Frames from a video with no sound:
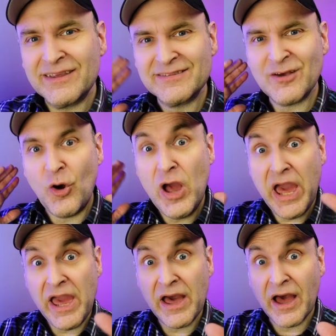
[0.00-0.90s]
So
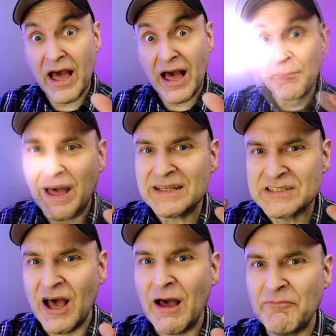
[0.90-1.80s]
here are my
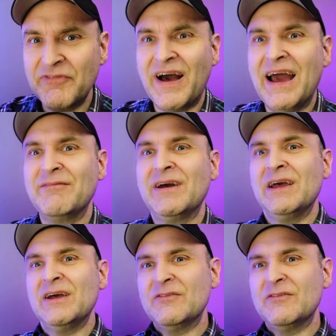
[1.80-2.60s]
top five